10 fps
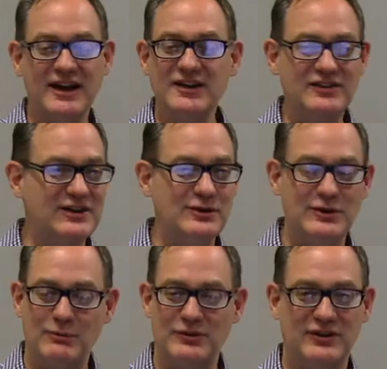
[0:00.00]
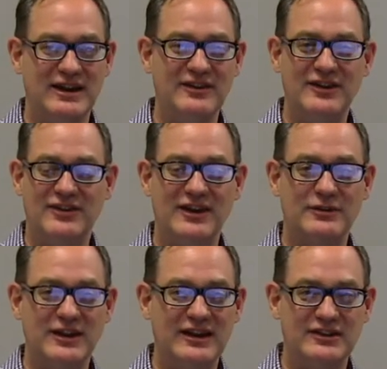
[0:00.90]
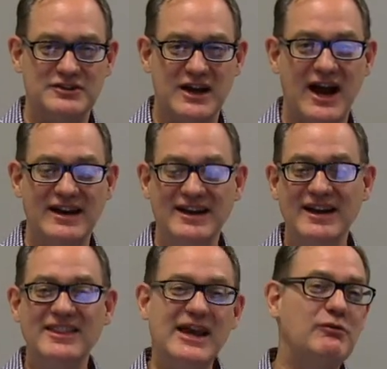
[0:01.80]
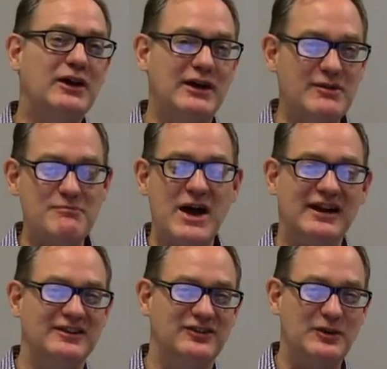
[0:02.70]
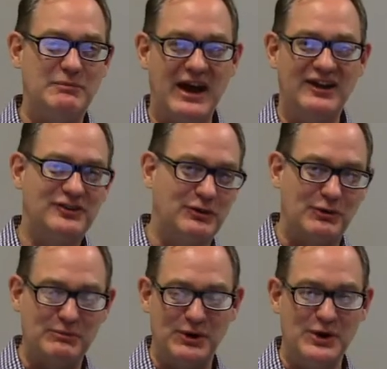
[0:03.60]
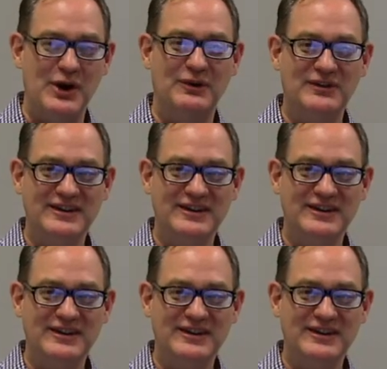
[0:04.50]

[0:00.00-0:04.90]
because they knew there was anything on the English side. They were coming back to see Pastor Roberto.